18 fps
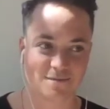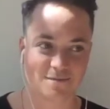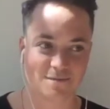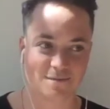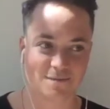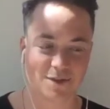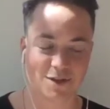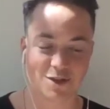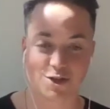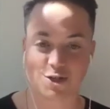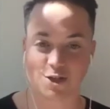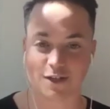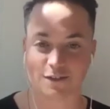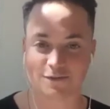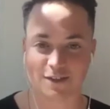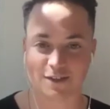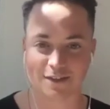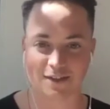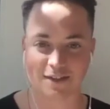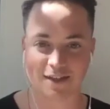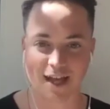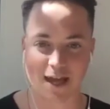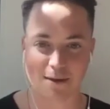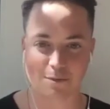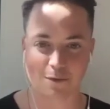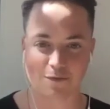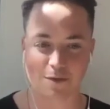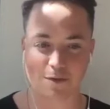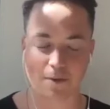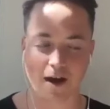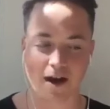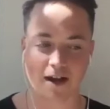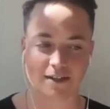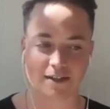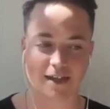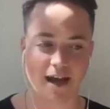the shift in the name of the
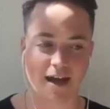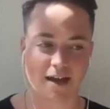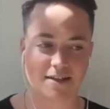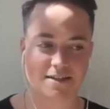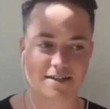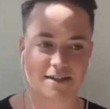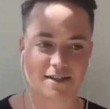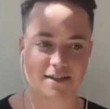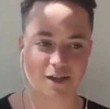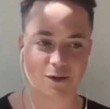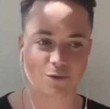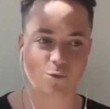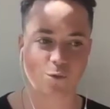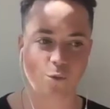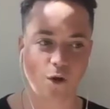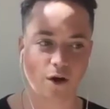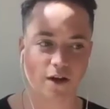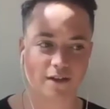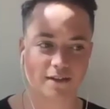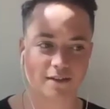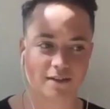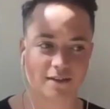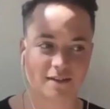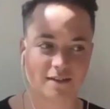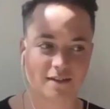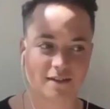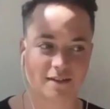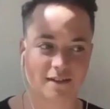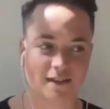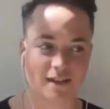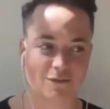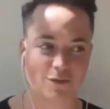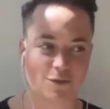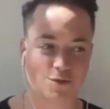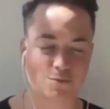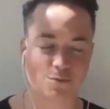podcast and like what, if
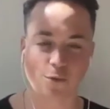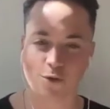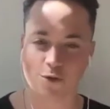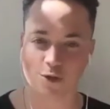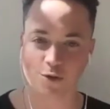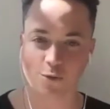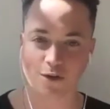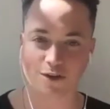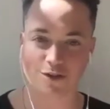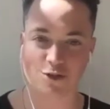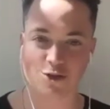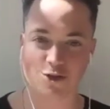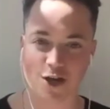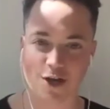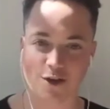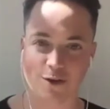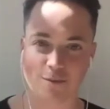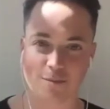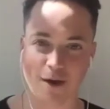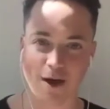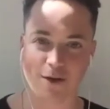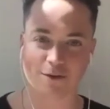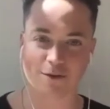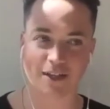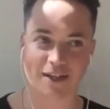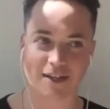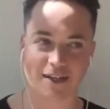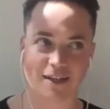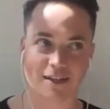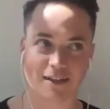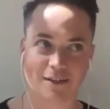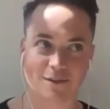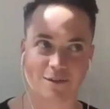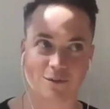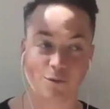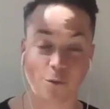there's more you want to share about like
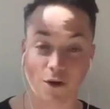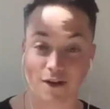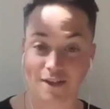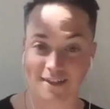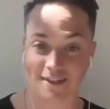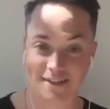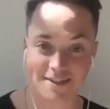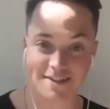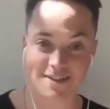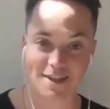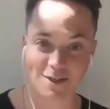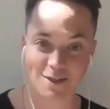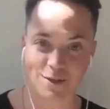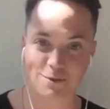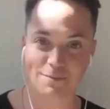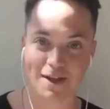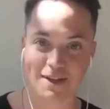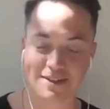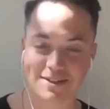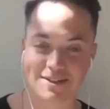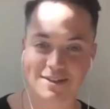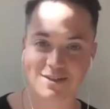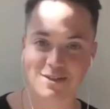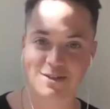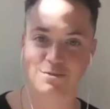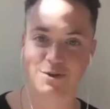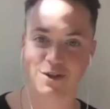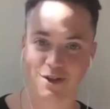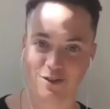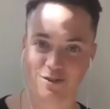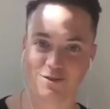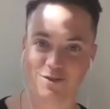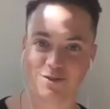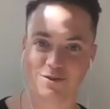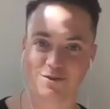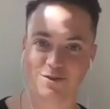what it is that you're meant to bring
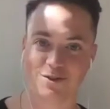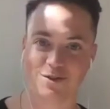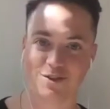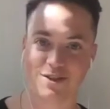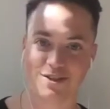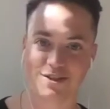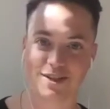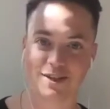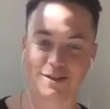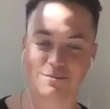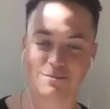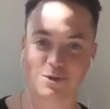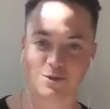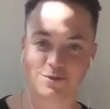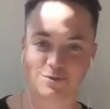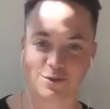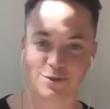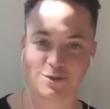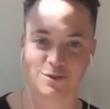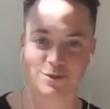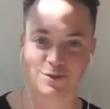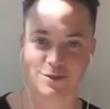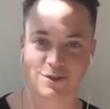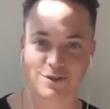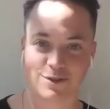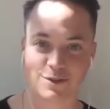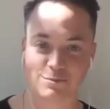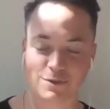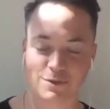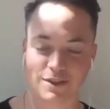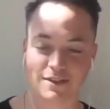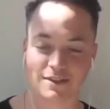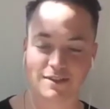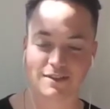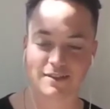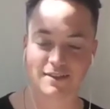through this like beautiful
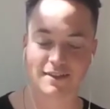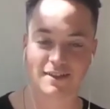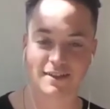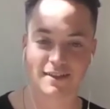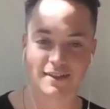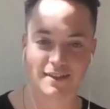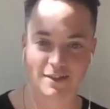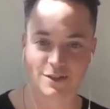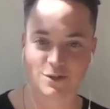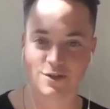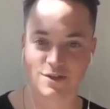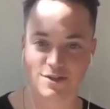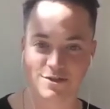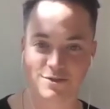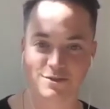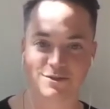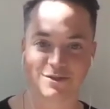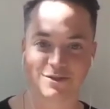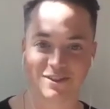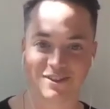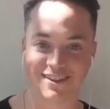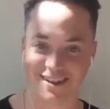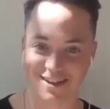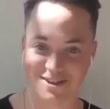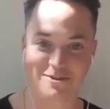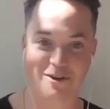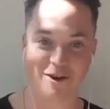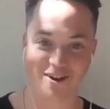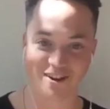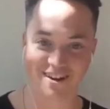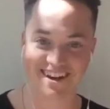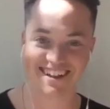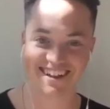human crystal that you are.